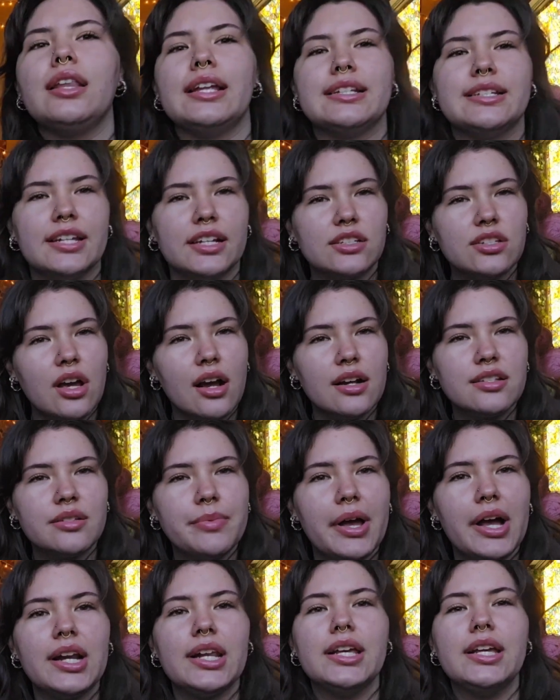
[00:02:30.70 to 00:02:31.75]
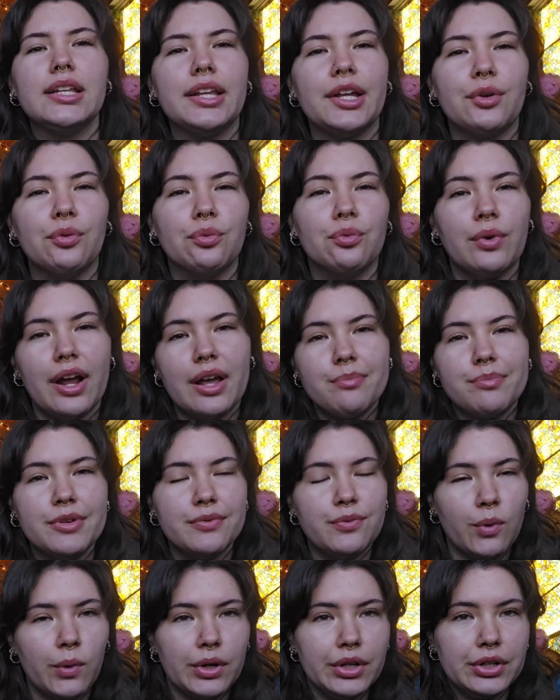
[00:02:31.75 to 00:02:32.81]
like TikToks about it like right
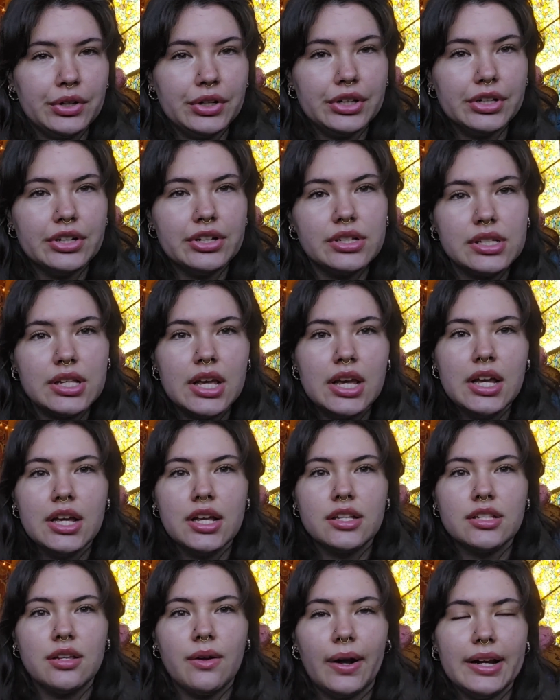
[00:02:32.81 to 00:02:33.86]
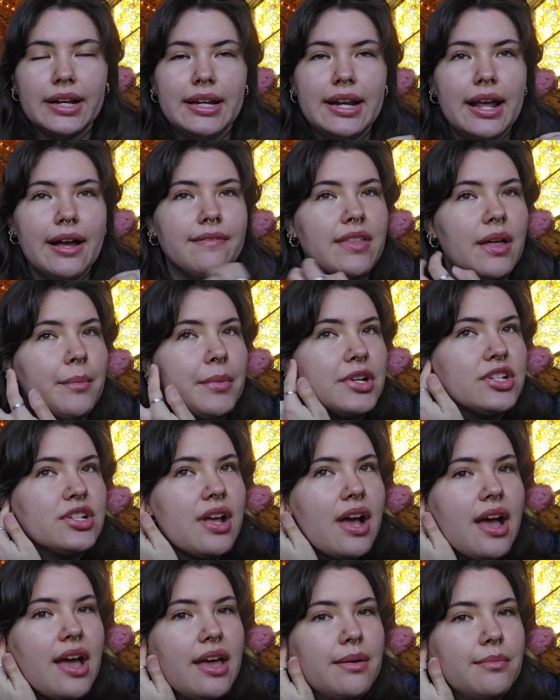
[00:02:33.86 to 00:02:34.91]
before New Year's, so I didn't have that much
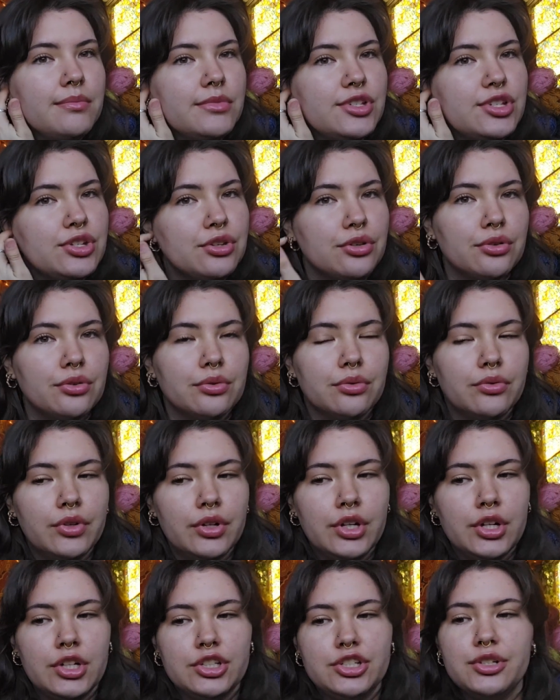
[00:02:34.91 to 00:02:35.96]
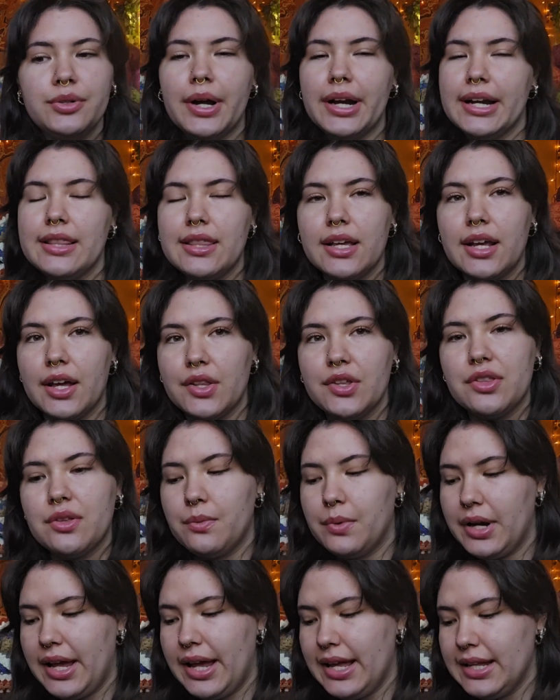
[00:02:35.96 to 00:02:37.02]
time to do anything other than
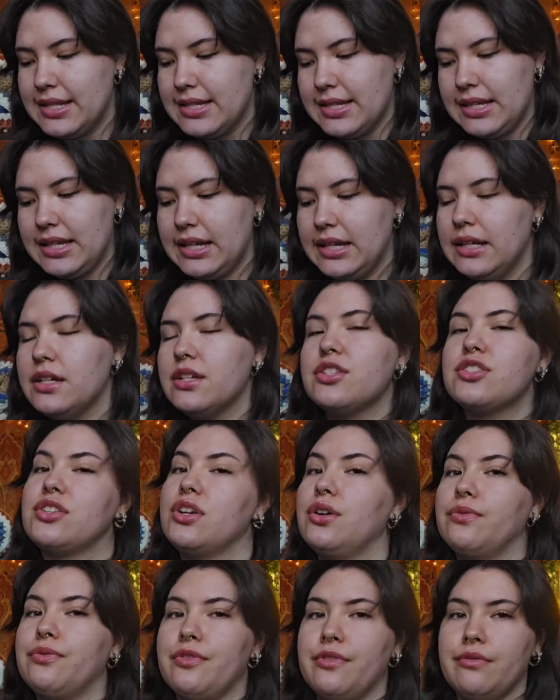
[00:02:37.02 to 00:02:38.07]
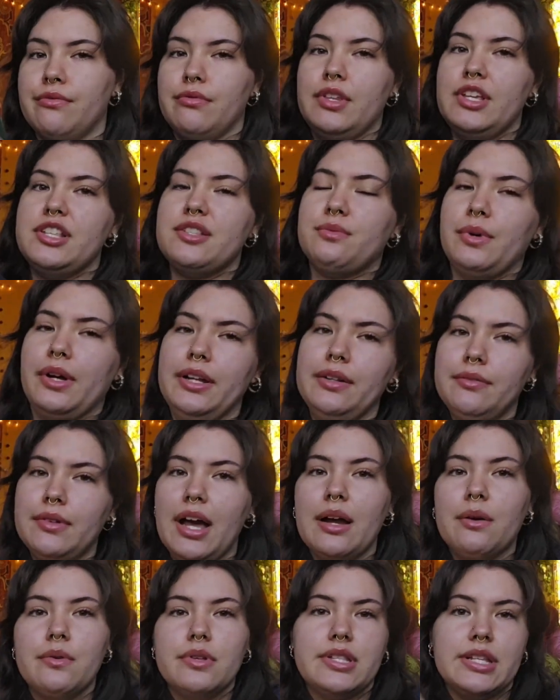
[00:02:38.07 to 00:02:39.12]
what I had seen. So for this one,
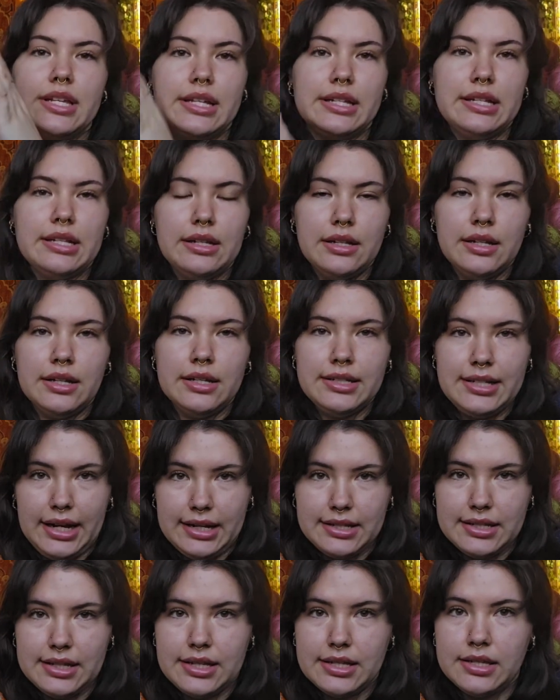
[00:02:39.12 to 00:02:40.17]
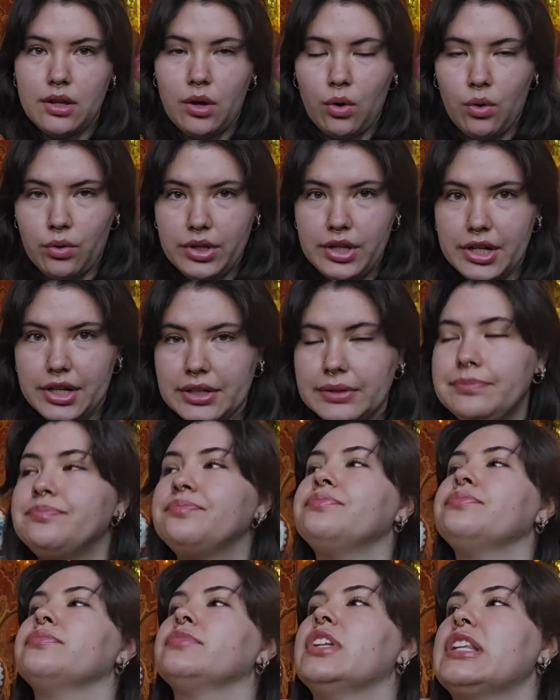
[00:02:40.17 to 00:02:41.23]
I was in Texas the whole year.
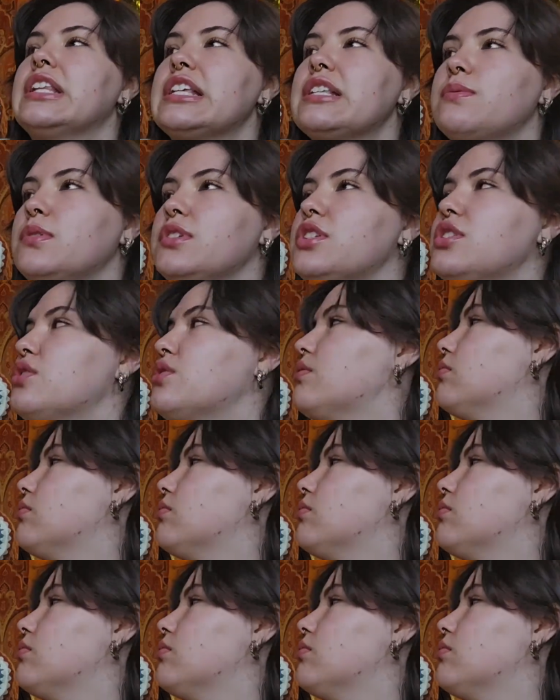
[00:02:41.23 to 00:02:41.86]
This was